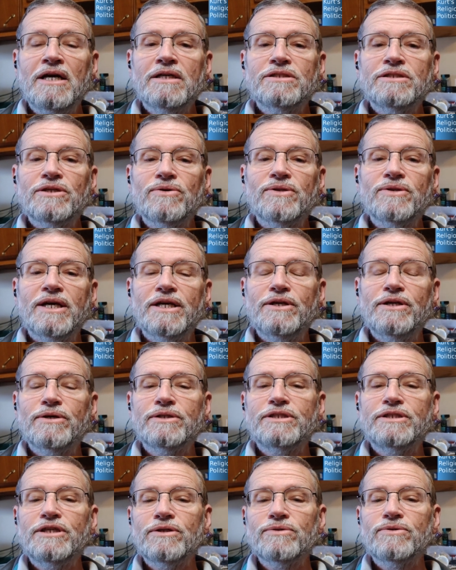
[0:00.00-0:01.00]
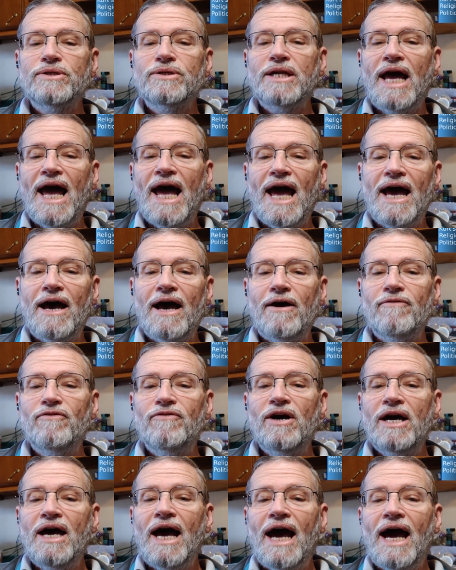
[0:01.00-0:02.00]
so that your children
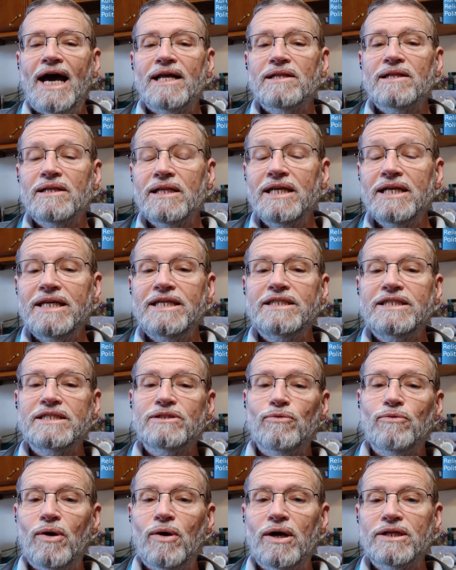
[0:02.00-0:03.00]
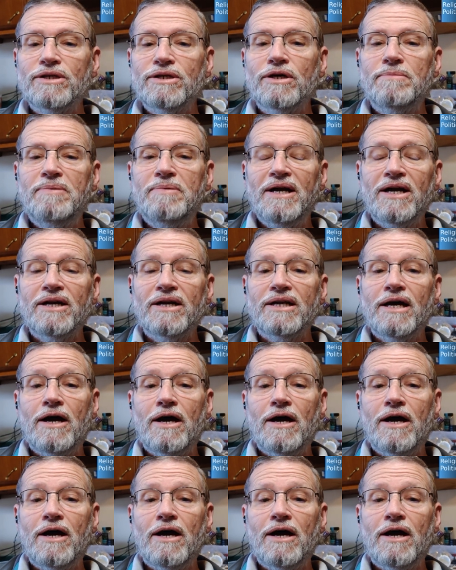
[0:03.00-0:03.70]
have at least one good parent.